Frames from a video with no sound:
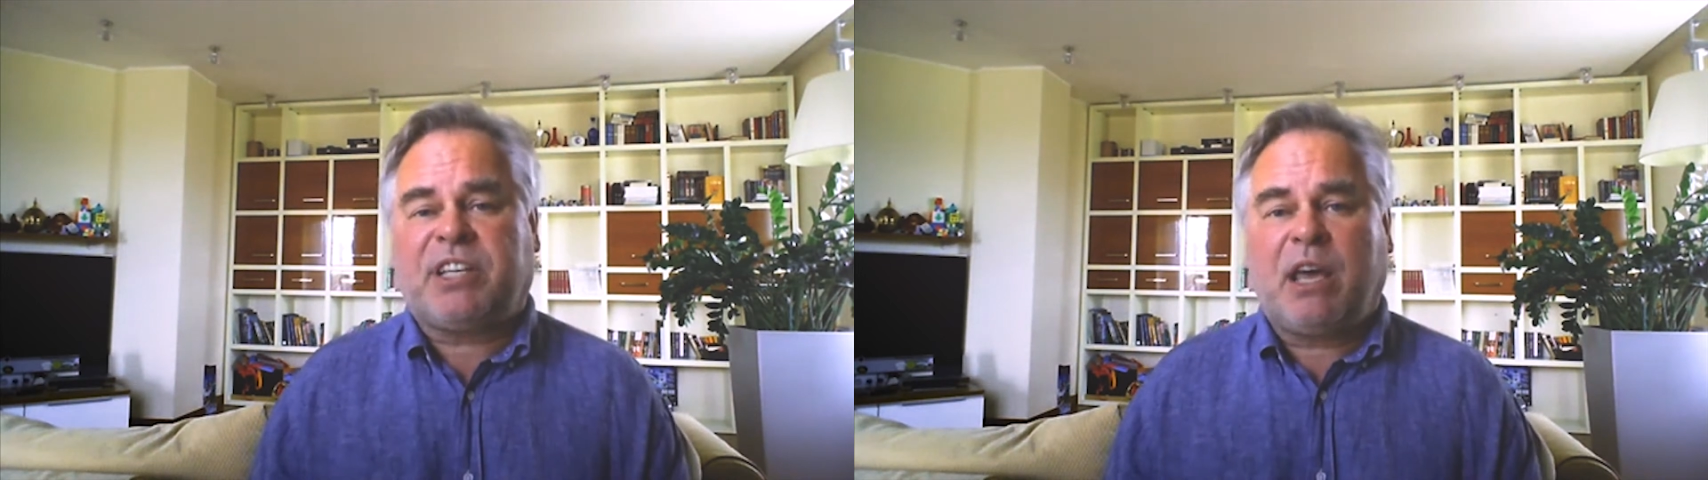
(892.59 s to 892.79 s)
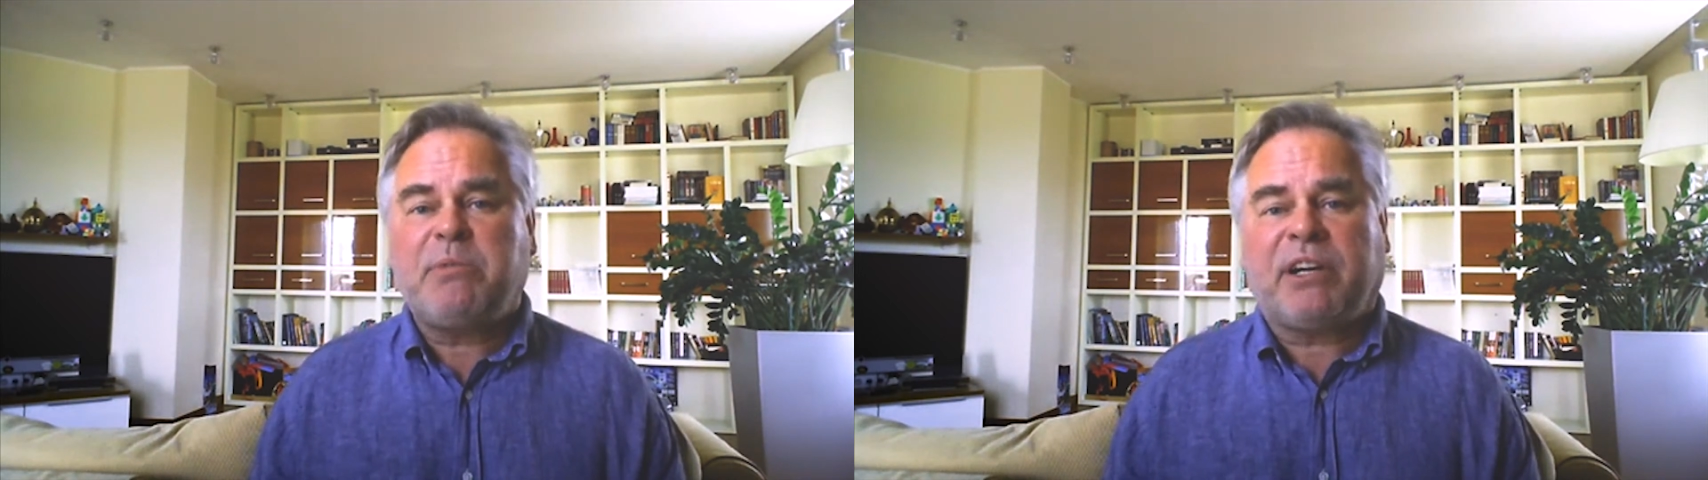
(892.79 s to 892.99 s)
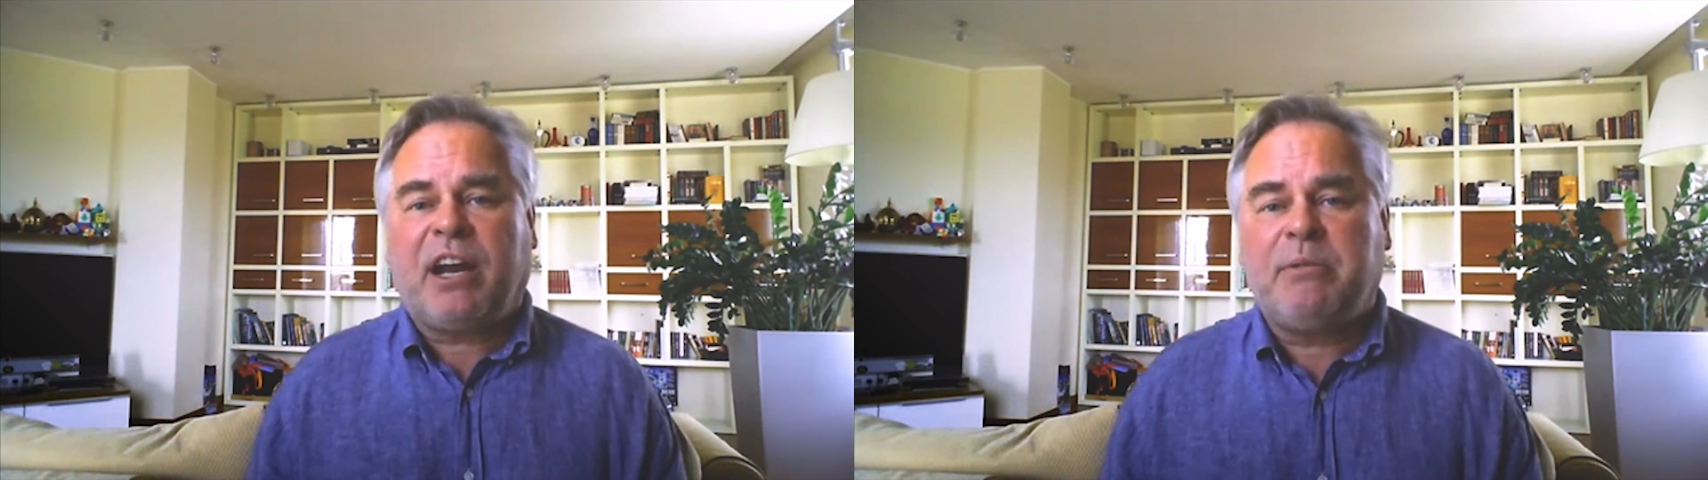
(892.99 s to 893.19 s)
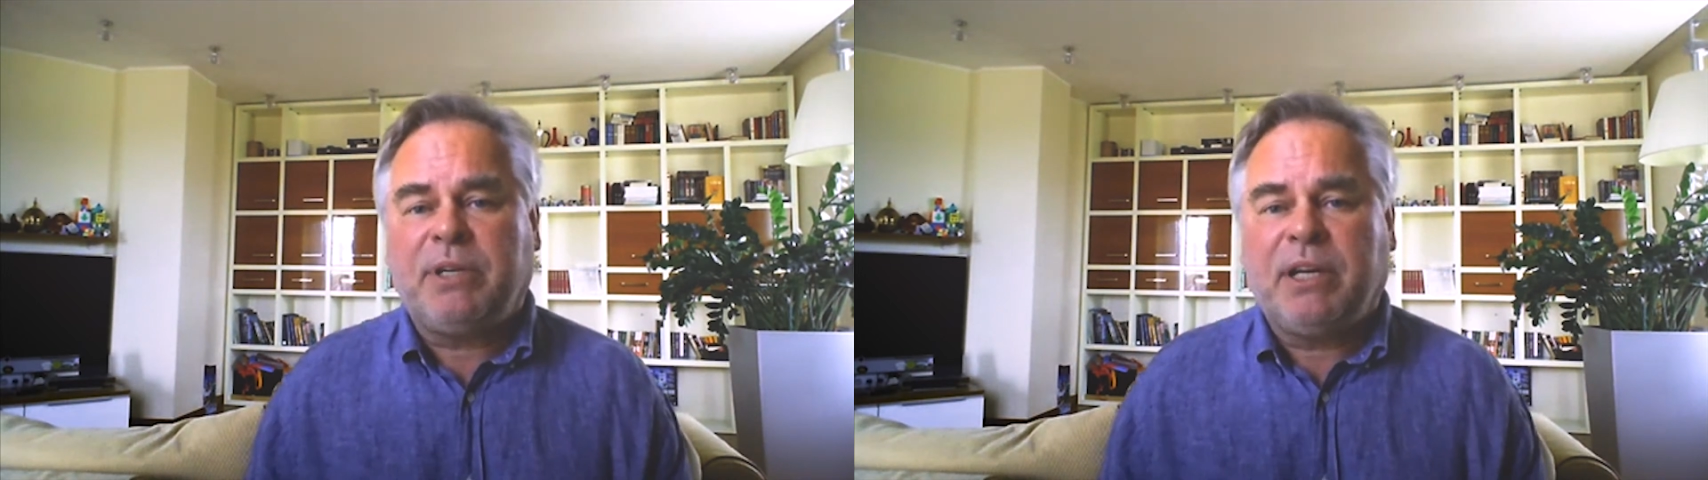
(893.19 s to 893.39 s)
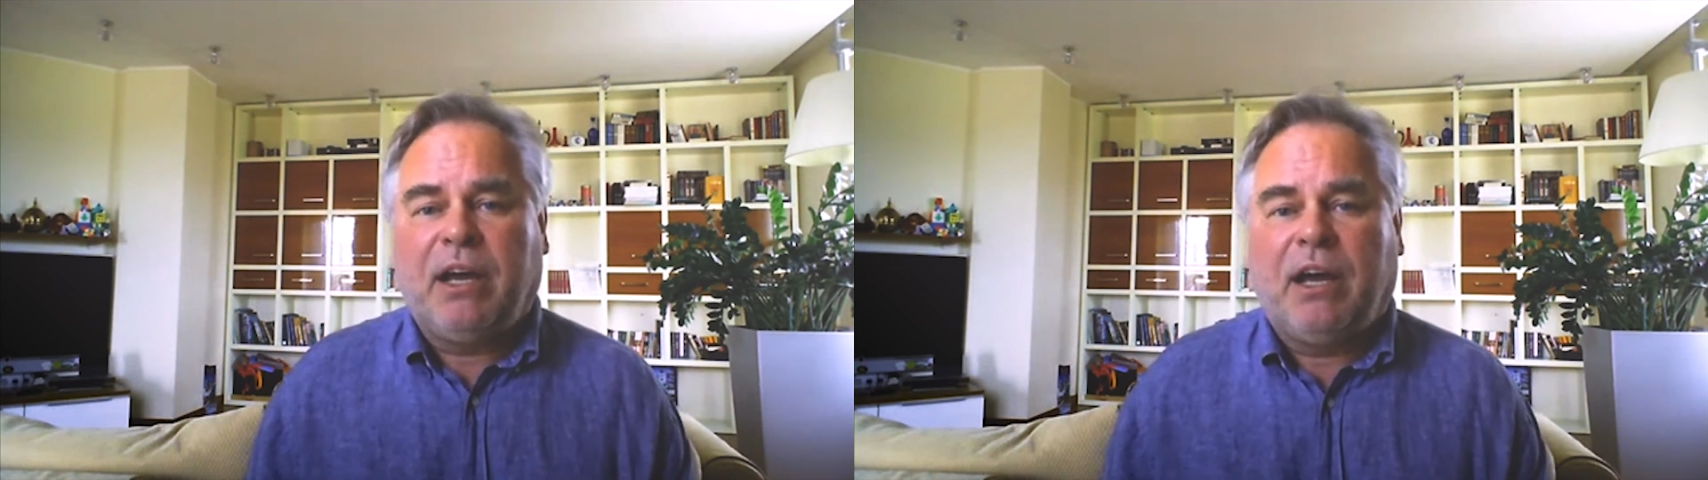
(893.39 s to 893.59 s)

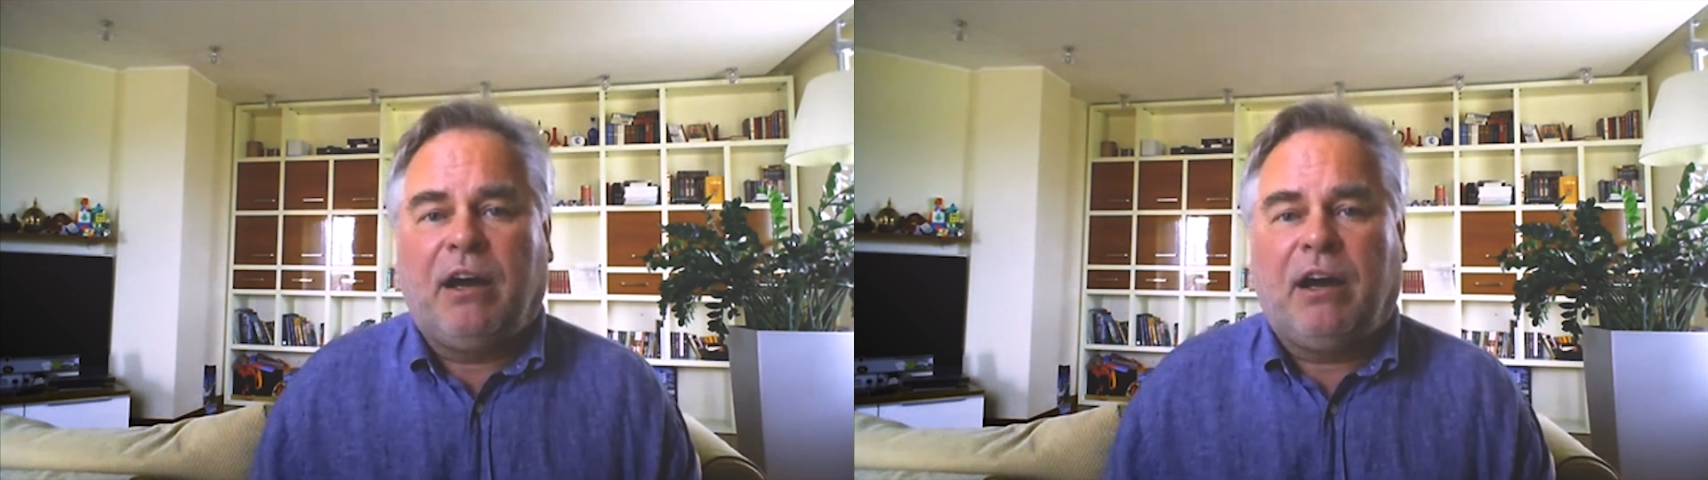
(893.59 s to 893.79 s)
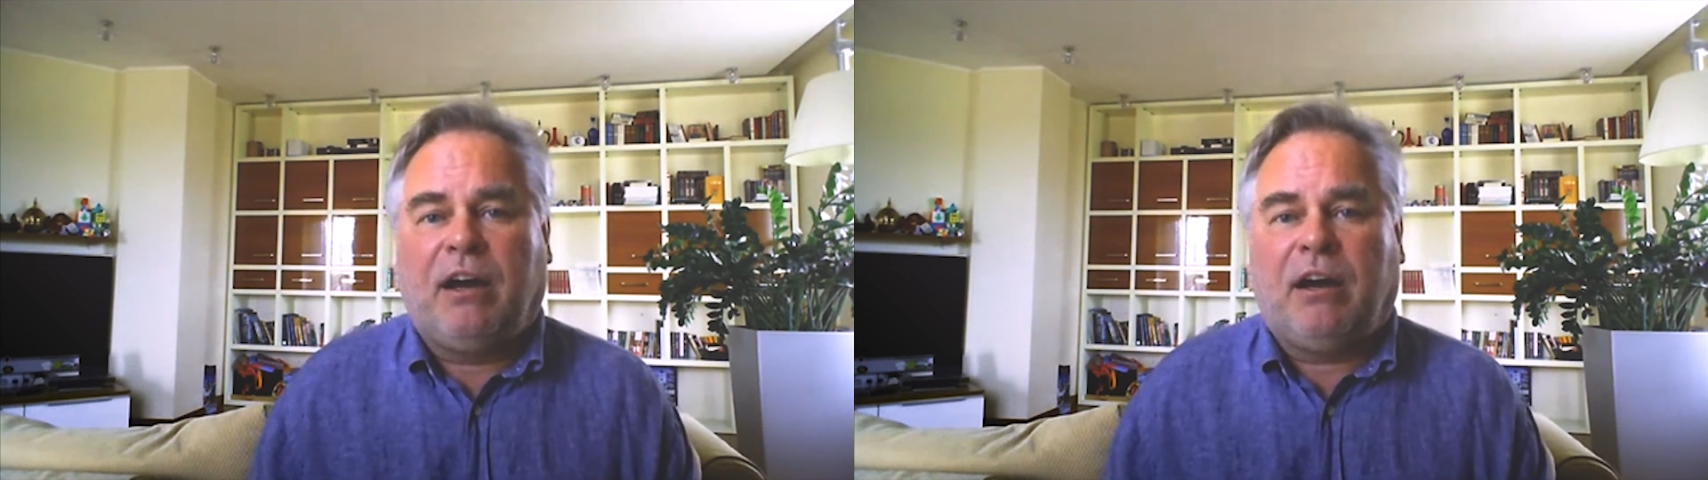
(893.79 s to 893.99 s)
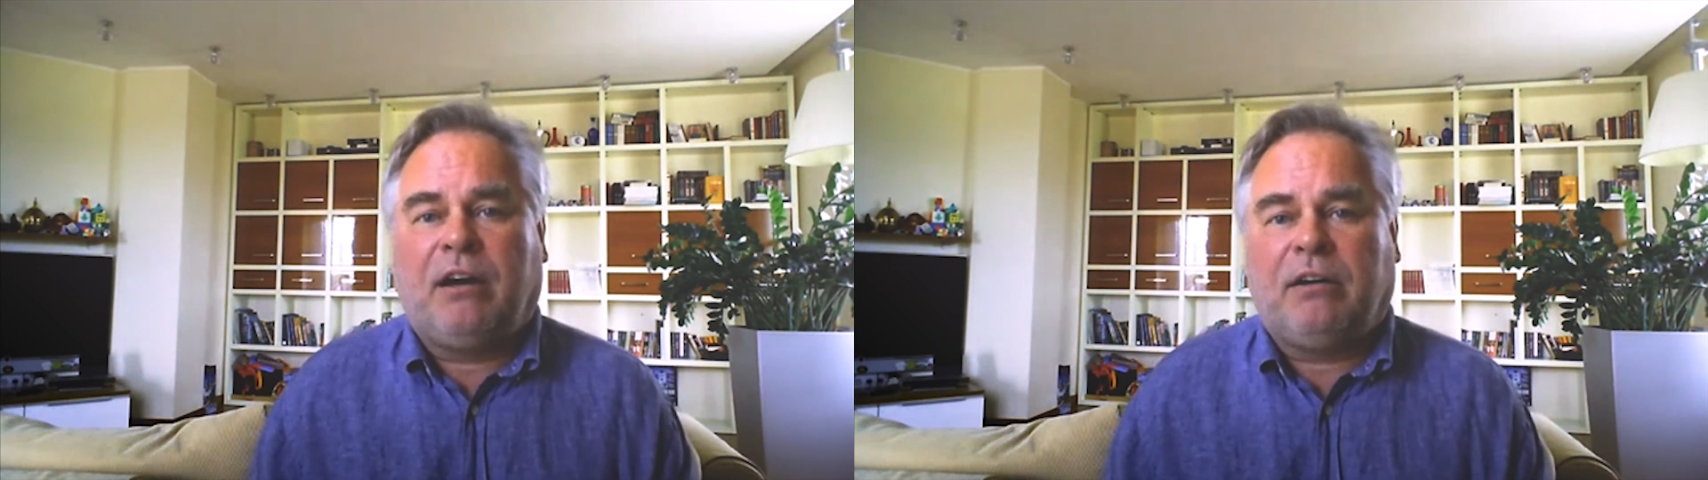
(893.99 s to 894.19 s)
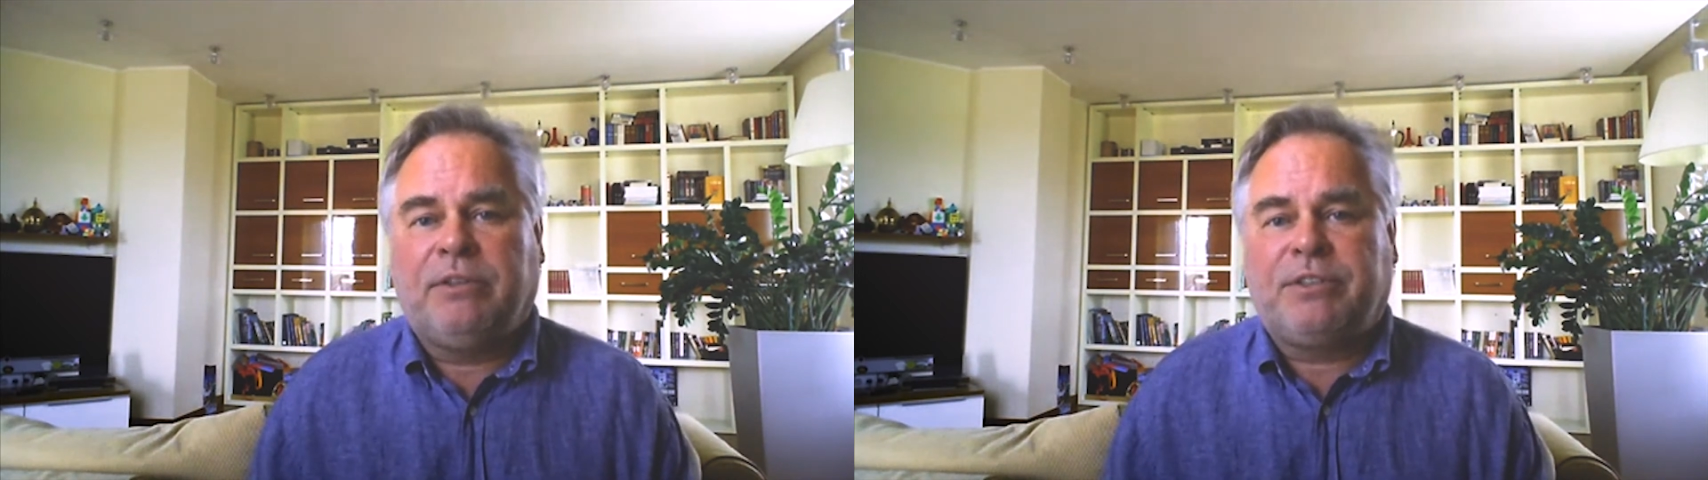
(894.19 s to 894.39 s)
cybercrime, which